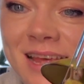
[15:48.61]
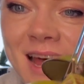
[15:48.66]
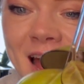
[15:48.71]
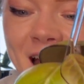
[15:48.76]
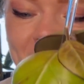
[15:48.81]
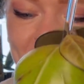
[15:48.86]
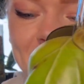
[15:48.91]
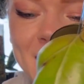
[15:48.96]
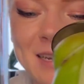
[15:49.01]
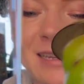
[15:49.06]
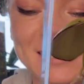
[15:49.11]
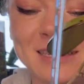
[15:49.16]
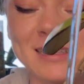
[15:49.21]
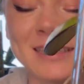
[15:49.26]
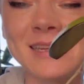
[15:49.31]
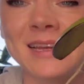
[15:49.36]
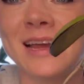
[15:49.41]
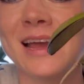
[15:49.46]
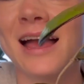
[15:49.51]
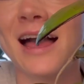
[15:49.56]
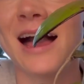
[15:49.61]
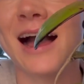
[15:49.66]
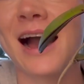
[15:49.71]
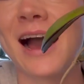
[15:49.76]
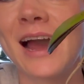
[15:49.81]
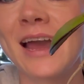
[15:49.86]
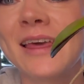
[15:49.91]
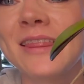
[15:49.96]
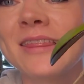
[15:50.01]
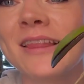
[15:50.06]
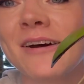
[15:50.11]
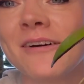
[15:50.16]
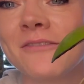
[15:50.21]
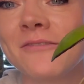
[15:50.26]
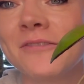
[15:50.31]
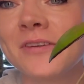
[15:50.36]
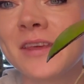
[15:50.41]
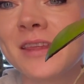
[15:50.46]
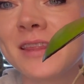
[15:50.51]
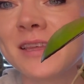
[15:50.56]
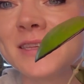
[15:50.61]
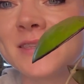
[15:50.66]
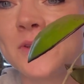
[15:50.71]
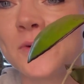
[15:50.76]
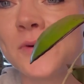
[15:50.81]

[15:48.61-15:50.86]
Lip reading: that? I love this